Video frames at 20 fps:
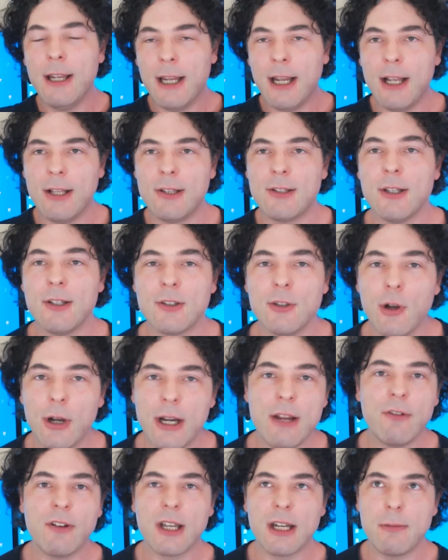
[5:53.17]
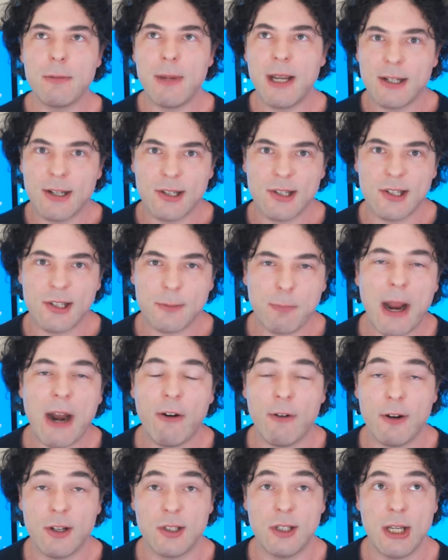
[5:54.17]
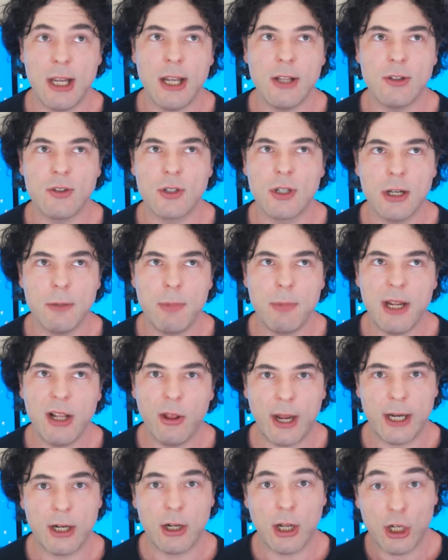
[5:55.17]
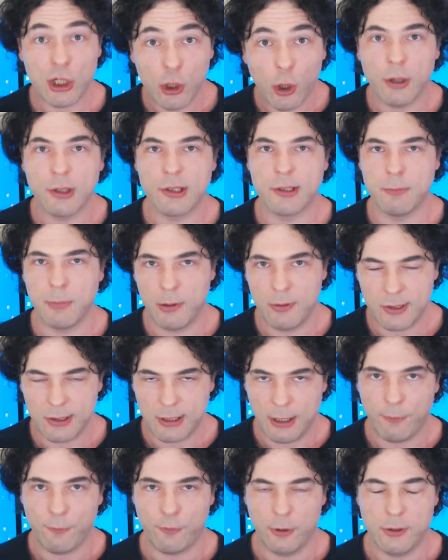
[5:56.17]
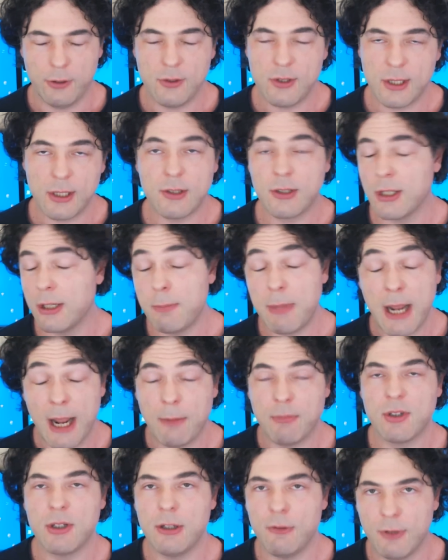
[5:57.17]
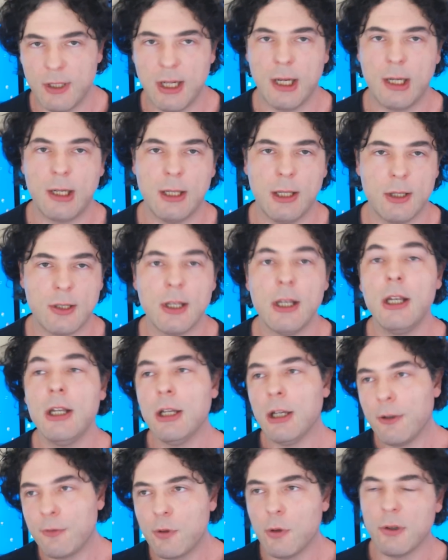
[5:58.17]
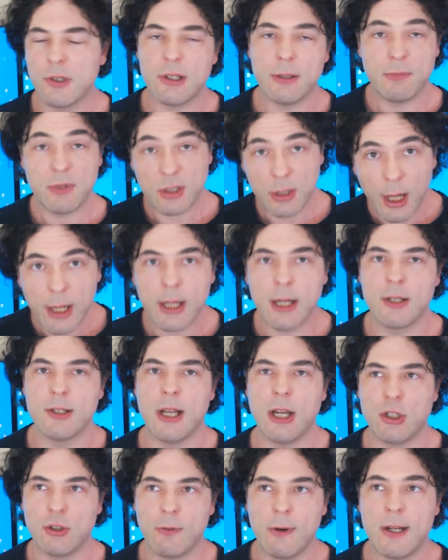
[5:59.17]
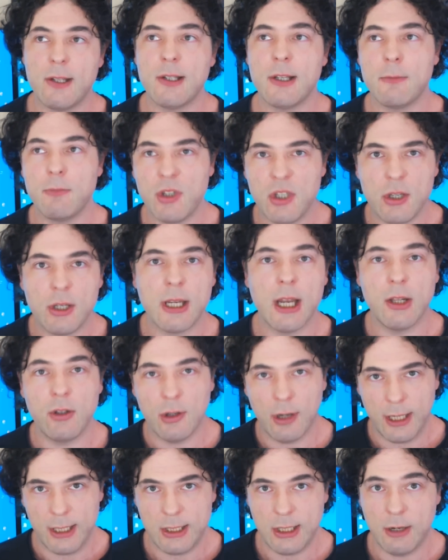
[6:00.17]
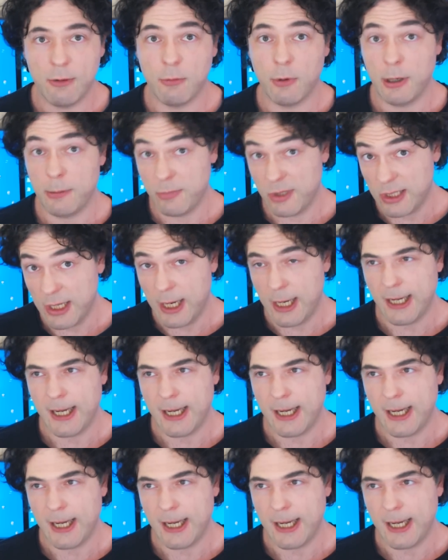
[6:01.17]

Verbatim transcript: It's, it's not even going to be a disparity. It's going to be like a cosmos difference. It's going to be absolutely ridiculous. Of course, I'm slightly exaggerating, but you get the idea of what I'm saying